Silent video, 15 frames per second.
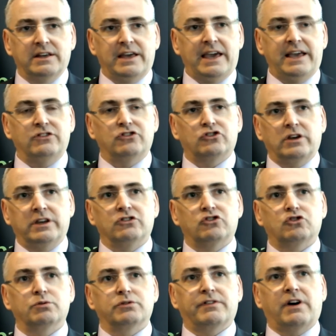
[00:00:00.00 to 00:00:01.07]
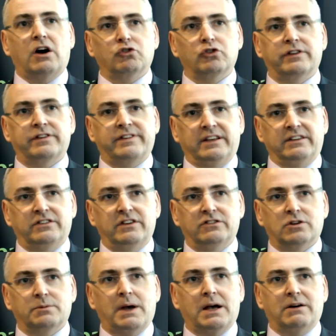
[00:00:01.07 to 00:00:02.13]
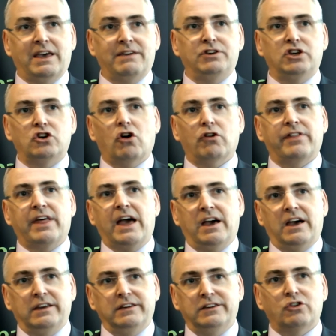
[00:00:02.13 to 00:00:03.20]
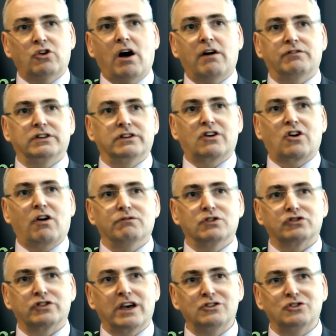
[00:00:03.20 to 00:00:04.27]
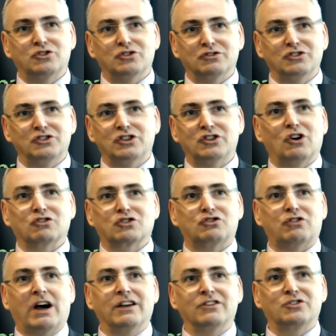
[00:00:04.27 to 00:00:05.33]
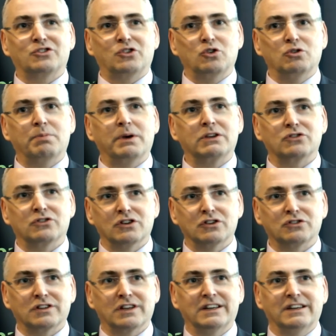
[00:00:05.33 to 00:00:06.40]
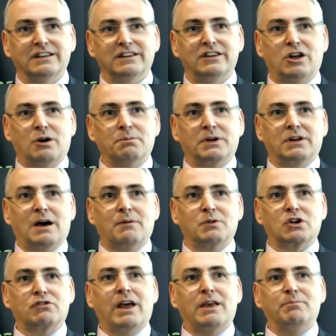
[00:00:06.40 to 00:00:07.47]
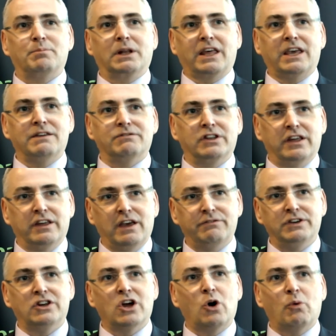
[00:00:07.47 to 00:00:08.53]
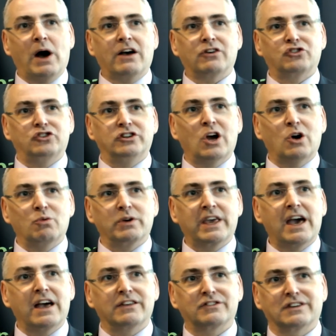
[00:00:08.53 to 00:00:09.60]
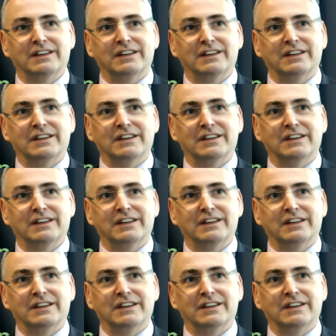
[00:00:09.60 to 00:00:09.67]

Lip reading: In terms of our other things, it's about, if you're not there, you're not having the conversations, you're not trying to do business. You know, I'm a great believer that if you don't ask, you don't get.